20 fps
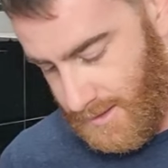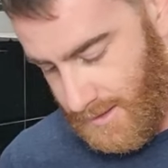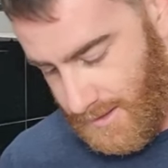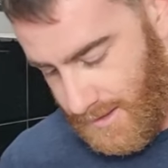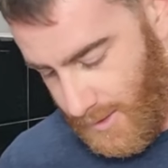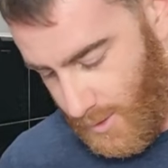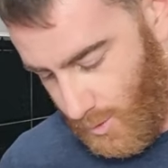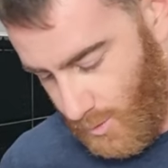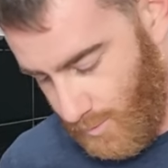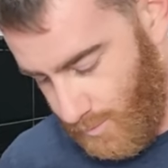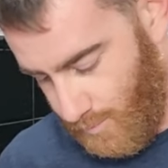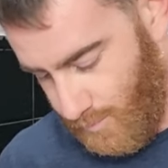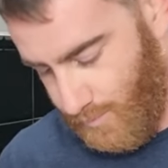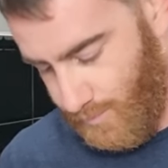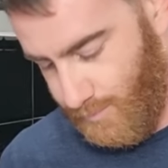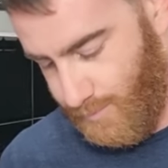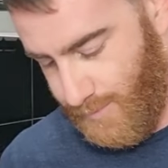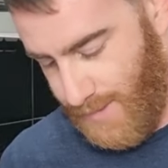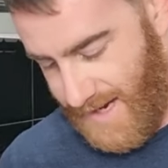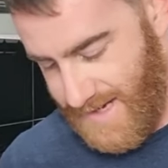It'll
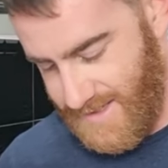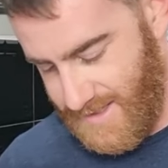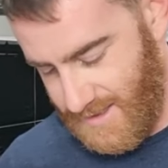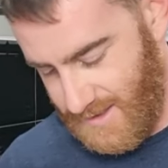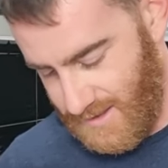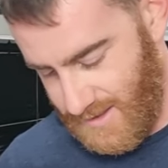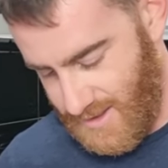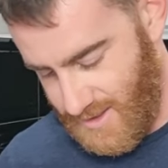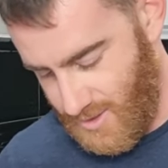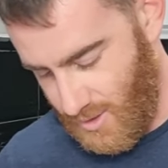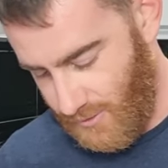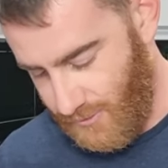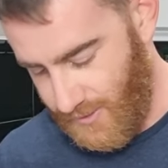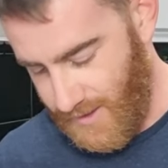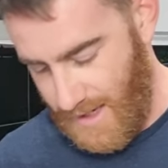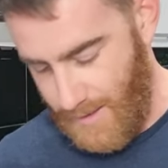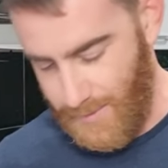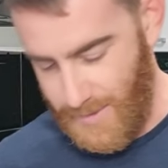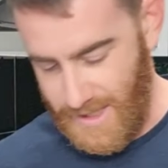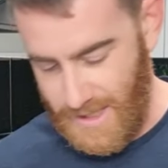basically soften
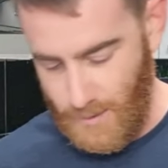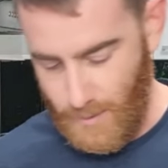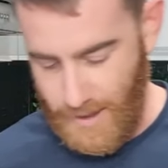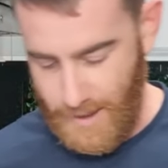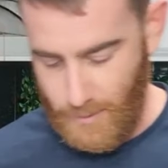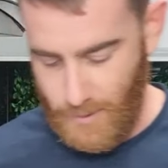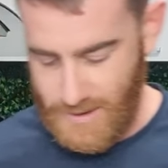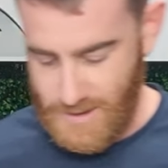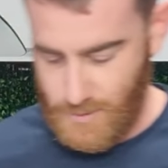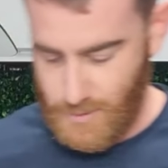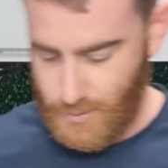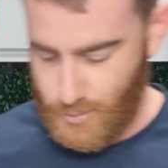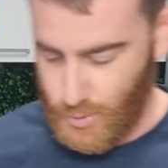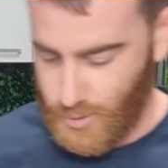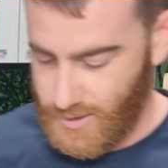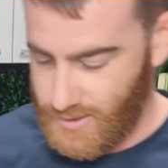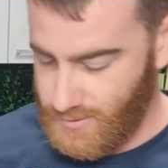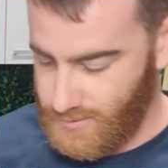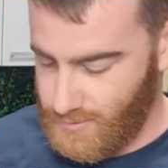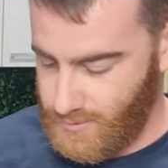up anyway once we put
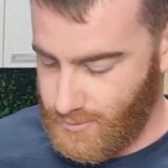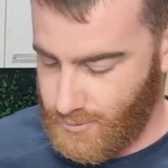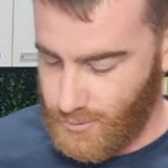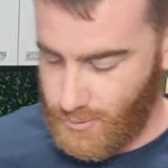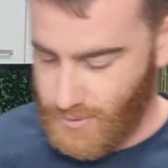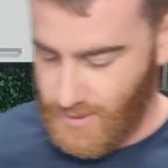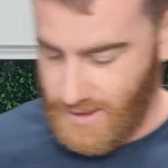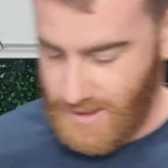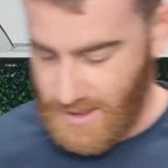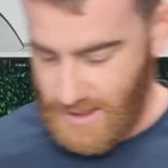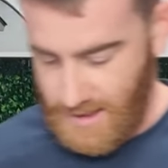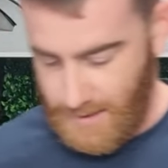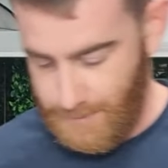it through the